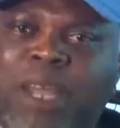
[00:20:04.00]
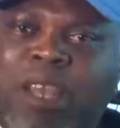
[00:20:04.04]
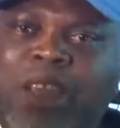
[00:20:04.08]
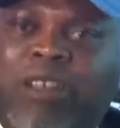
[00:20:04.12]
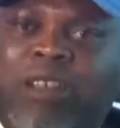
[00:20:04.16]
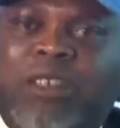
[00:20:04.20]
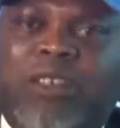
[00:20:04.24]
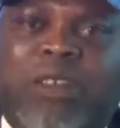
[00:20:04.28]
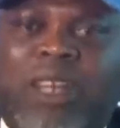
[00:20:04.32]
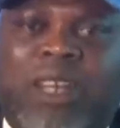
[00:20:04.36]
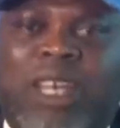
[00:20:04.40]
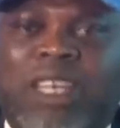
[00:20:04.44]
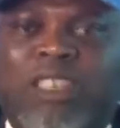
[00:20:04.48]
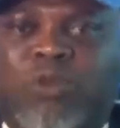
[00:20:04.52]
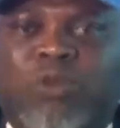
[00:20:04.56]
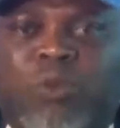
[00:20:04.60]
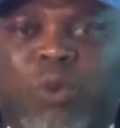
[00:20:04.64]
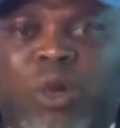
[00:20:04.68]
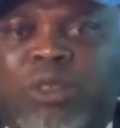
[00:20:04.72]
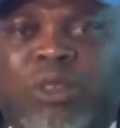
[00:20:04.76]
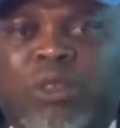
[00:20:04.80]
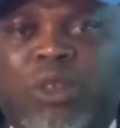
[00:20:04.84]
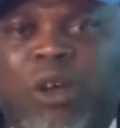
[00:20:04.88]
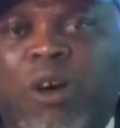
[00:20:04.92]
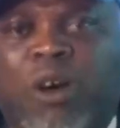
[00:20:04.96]
billion
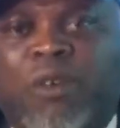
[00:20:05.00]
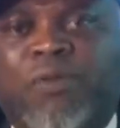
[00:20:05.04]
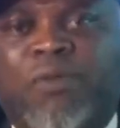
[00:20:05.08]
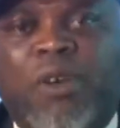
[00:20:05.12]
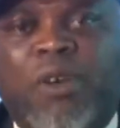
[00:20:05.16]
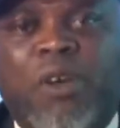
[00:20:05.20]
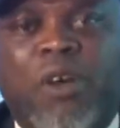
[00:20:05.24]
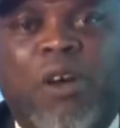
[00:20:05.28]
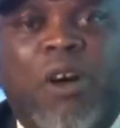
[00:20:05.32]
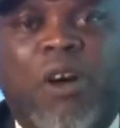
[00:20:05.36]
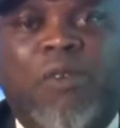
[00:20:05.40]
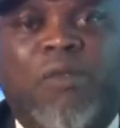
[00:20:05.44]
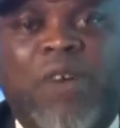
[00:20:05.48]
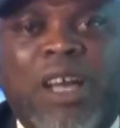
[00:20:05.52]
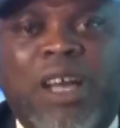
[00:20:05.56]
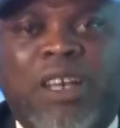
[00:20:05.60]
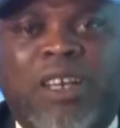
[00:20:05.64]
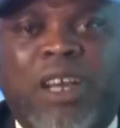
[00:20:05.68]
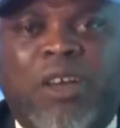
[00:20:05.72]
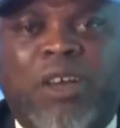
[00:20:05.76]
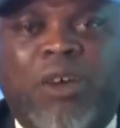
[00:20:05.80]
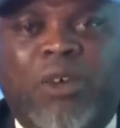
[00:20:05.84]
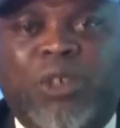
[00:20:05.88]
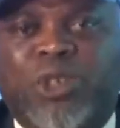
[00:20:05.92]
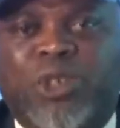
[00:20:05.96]
worth of
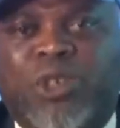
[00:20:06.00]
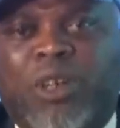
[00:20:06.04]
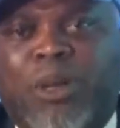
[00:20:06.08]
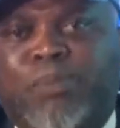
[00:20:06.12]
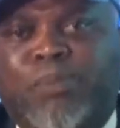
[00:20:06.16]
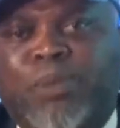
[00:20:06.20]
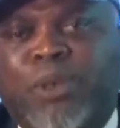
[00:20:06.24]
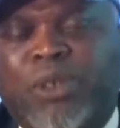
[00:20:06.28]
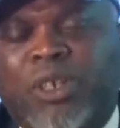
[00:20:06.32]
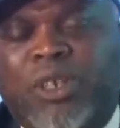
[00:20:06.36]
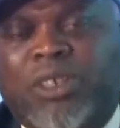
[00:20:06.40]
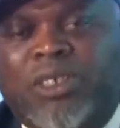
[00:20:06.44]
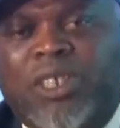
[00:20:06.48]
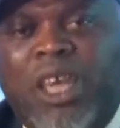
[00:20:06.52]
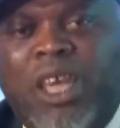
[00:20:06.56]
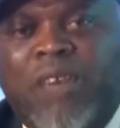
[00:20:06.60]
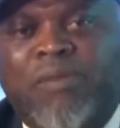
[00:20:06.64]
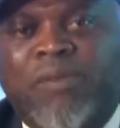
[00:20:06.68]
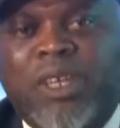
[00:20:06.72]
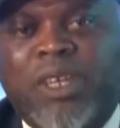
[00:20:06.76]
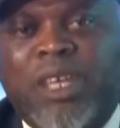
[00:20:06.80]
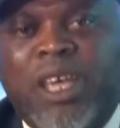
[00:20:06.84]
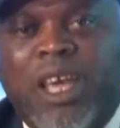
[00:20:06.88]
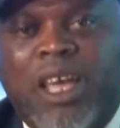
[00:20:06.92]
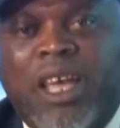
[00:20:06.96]
agricultural products
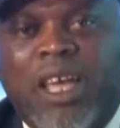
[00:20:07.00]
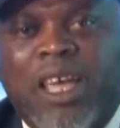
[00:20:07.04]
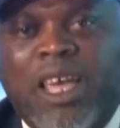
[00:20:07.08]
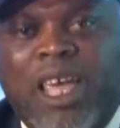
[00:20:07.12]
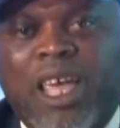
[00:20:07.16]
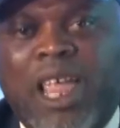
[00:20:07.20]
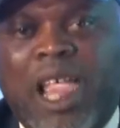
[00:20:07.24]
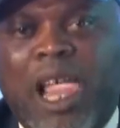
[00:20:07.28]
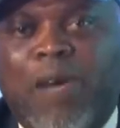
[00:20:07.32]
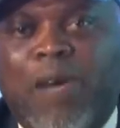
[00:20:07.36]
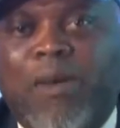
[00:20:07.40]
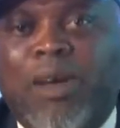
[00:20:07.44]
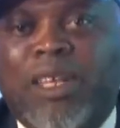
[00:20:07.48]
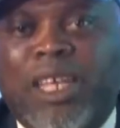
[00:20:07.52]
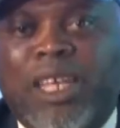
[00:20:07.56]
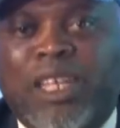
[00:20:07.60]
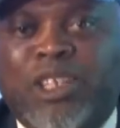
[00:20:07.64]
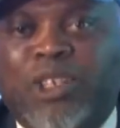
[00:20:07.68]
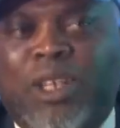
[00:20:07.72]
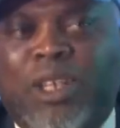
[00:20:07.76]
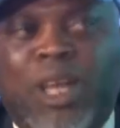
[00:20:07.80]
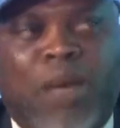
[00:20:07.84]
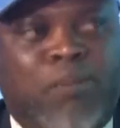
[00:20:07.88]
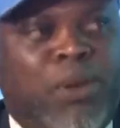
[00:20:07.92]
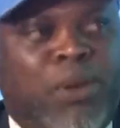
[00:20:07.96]
every year. Our
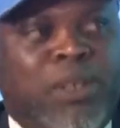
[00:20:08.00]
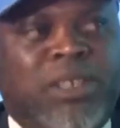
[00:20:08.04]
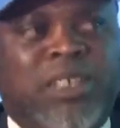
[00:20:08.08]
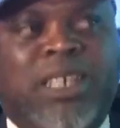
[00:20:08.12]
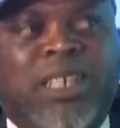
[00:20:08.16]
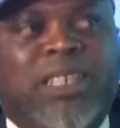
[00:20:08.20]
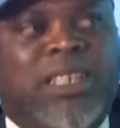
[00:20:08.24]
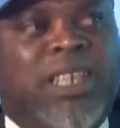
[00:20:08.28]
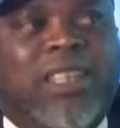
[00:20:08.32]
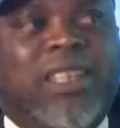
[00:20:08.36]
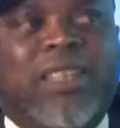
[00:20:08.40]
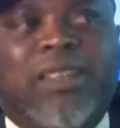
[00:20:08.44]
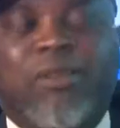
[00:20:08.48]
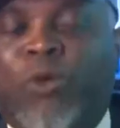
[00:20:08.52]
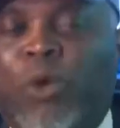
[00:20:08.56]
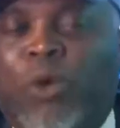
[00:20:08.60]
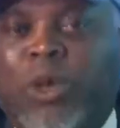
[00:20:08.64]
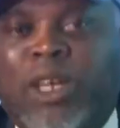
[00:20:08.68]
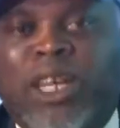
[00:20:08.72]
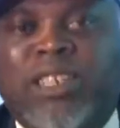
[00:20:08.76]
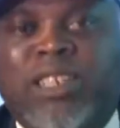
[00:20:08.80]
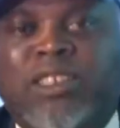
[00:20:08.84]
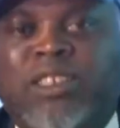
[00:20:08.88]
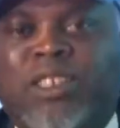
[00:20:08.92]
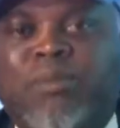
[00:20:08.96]
national budget that
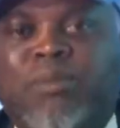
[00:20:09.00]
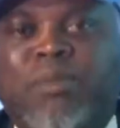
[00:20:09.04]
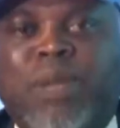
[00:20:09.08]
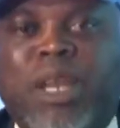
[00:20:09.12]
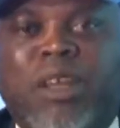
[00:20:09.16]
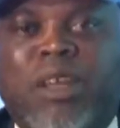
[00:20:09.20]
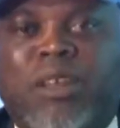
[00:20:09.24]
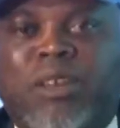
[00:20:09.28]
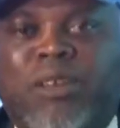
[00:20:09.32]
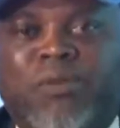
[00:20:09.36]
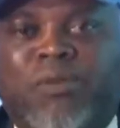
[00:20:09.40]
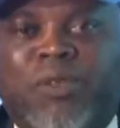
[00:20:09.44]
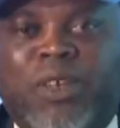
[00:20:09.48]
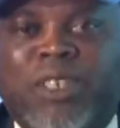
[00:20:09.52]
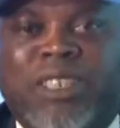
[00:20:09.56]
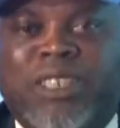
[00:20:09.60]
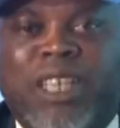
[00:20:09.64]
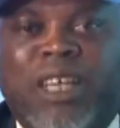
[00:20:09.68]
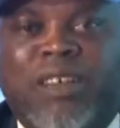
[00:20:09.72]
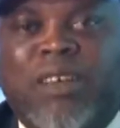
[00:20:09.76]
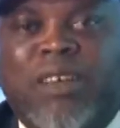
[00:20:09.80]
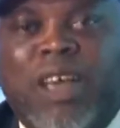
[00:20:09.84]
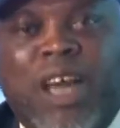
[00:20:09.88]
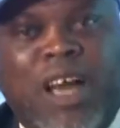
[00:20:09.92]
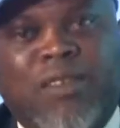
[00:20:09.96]
190 million of us
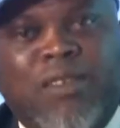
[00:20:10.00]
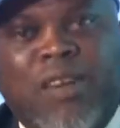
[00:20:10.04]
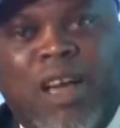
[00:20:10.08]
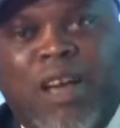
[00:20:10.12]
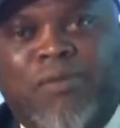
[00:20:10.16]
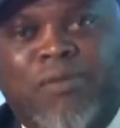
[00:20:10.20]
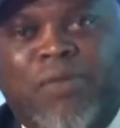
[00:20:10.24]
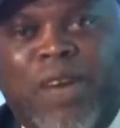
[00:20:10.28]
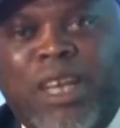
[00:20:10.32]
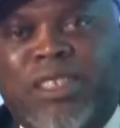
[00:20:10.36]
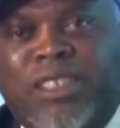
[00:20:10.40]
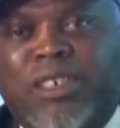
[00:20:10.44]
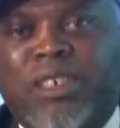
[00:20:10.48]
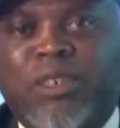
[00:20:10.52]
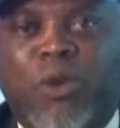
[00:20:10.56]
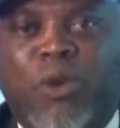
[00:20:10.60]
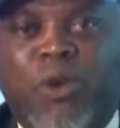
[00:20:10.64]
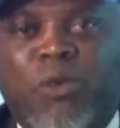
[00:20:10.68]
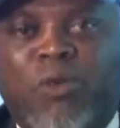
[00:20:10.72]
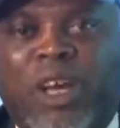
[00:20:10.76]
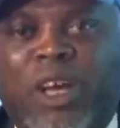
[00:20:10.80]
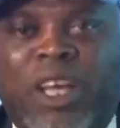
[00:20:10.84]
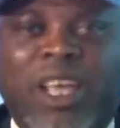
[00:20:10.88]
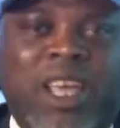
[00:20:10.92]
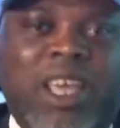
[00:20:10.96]
are fighting
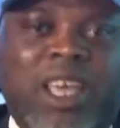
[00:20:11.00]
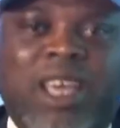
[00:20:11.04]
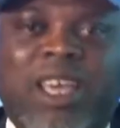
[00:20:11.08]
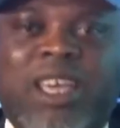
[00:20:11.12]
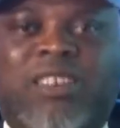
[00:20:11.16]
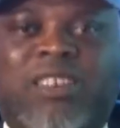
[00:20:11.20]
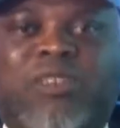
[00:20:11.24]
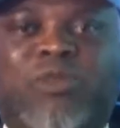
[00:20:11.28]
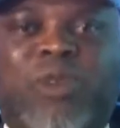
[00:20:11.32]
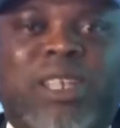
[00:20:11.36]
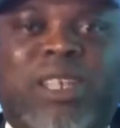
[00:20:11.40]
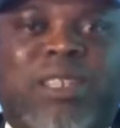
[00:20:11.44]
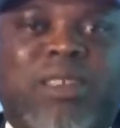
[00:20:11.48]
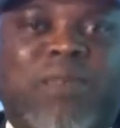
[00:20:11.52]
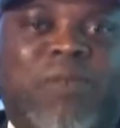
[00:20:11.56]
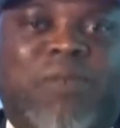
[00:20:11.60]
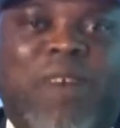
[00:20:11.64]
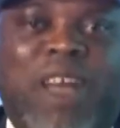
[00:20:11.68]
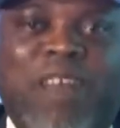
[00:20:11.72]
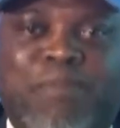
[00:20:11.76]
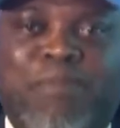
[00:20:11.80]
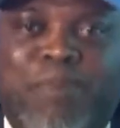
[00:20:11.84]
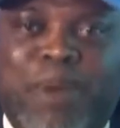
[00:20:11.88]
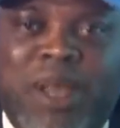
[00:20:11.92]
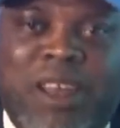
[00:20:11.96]
over is
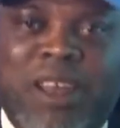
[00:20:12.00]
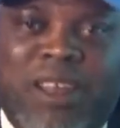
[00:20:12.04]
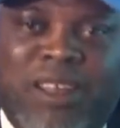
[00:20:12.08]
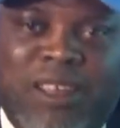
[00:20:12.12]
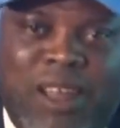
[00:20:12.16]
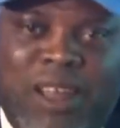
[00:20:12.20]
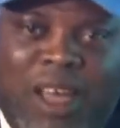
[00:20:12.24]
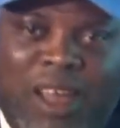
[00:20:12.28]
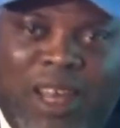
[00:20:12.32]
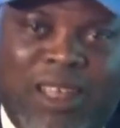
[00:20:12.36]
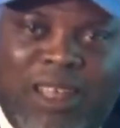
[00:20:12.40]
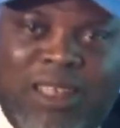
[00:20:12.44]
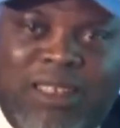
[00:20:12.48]
$25 billion.